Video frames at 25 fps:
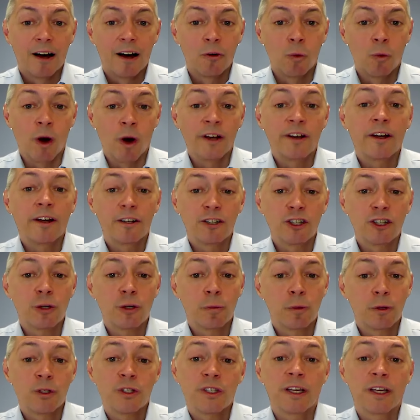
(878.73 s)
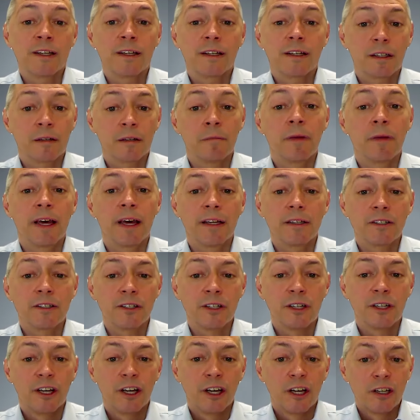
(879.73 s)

100% commit